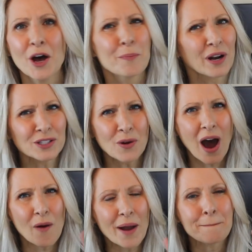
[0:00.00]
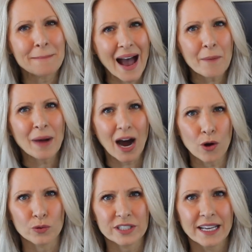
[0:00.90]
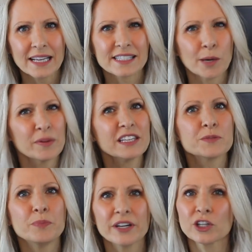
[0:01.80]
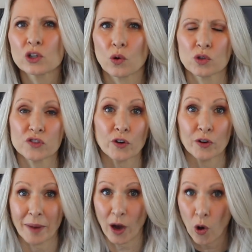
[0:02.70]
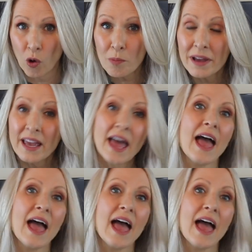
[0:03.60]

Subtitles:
but also how I map out some of these bigger goals for my home